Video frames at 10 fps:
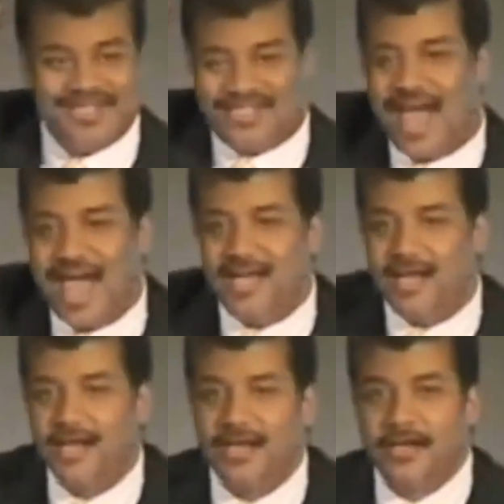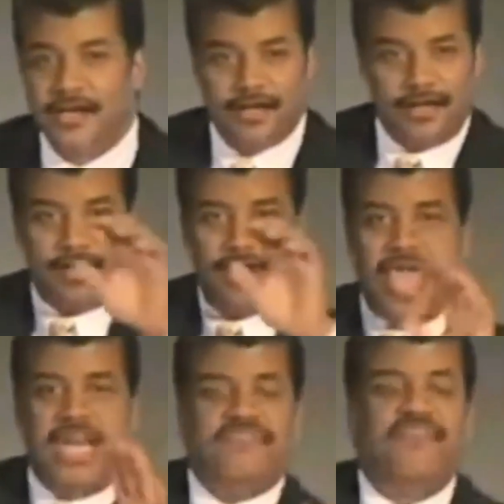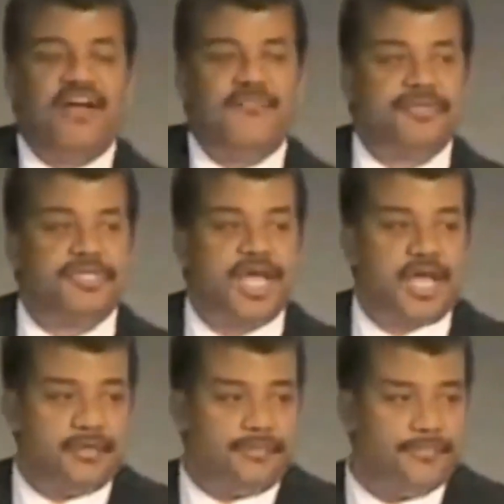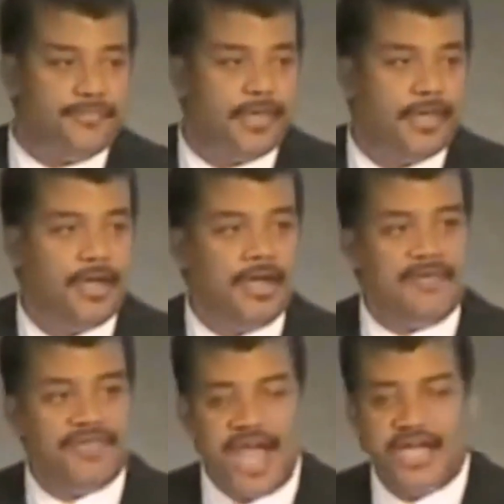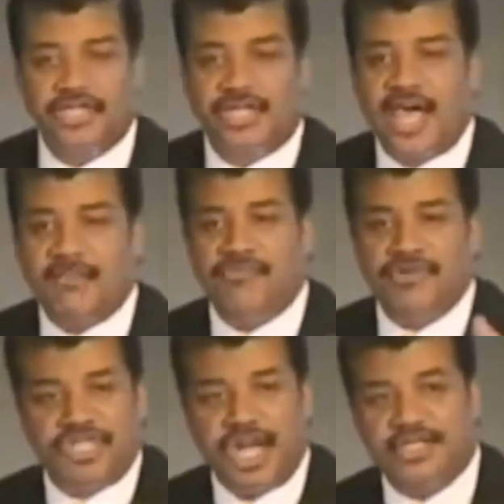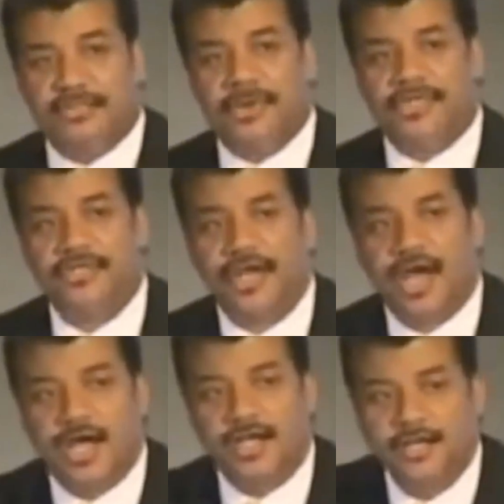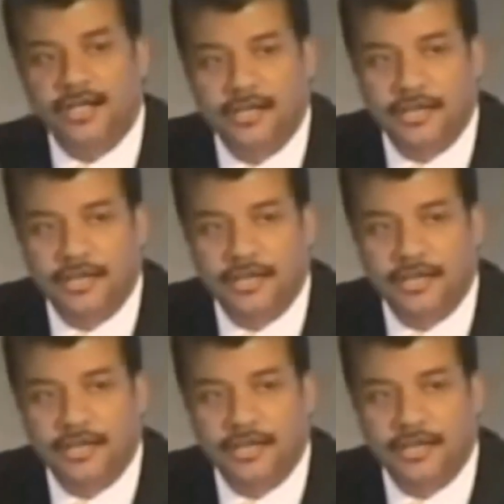it said 85% of the National Academy reject a personal God.